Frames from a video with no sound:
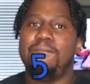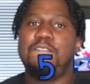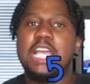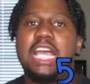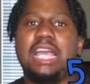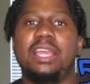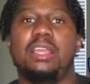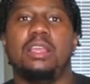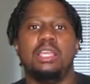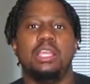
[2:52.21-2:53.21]
5,
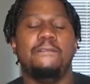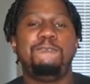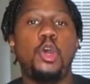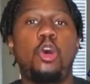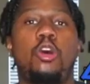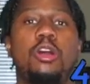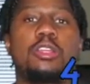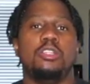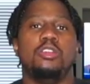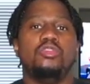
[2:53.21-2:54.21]
4,
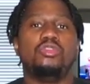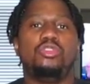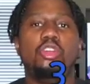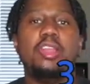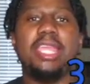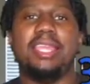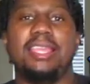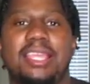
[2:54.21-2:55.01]
3,